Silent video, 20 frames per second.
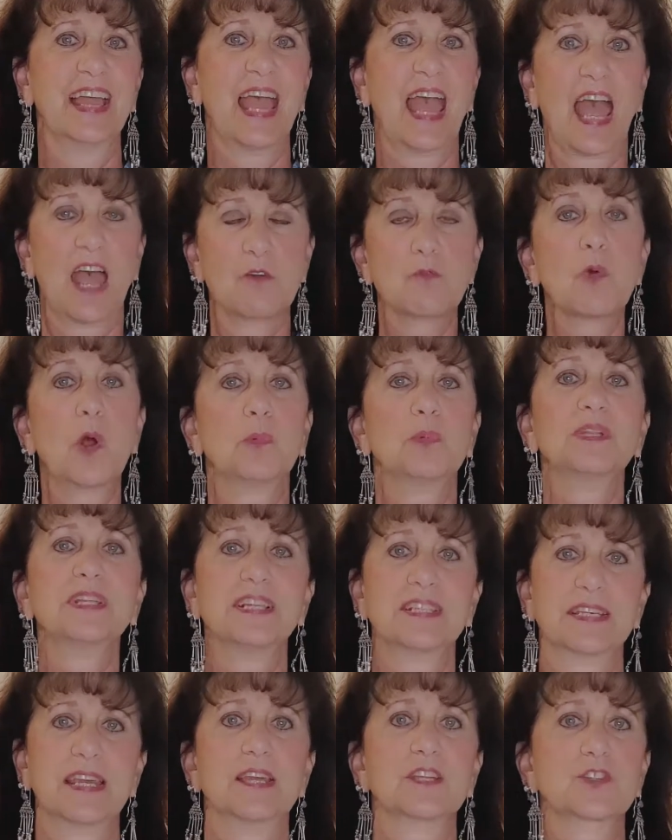And what will it
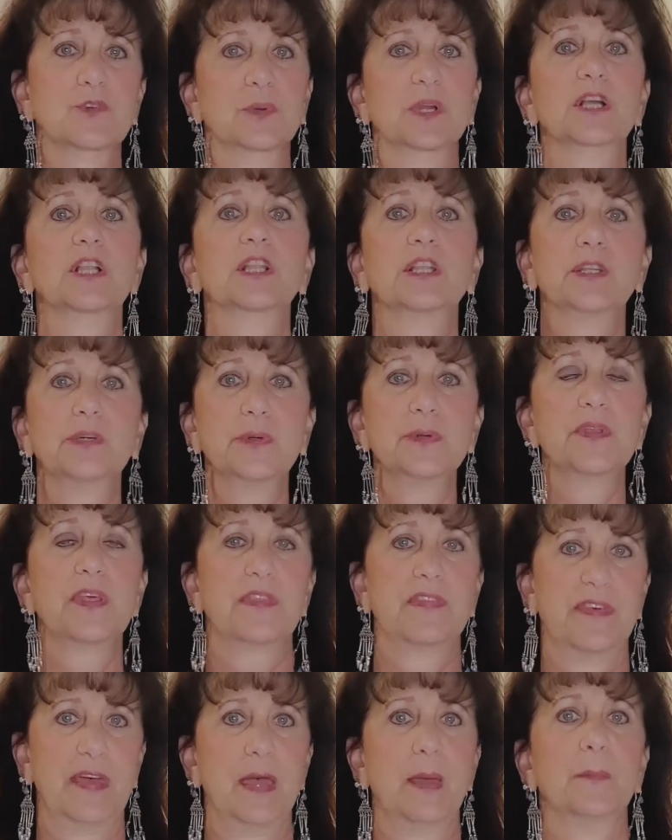take to include
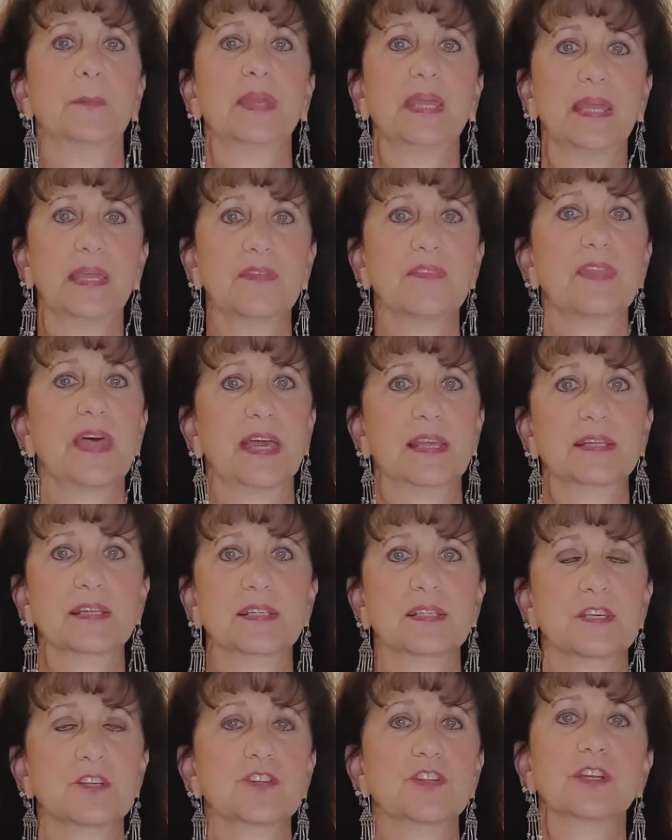them in that
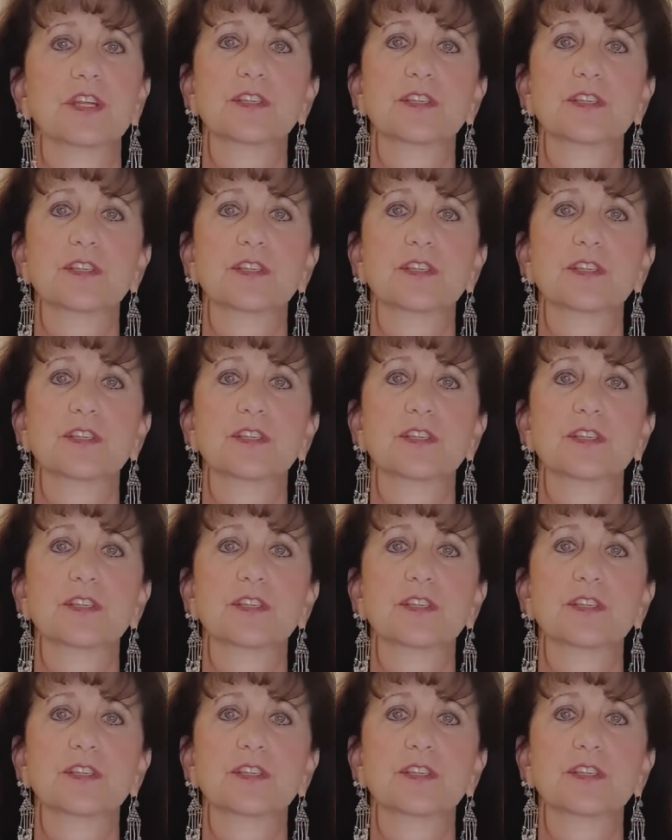decision?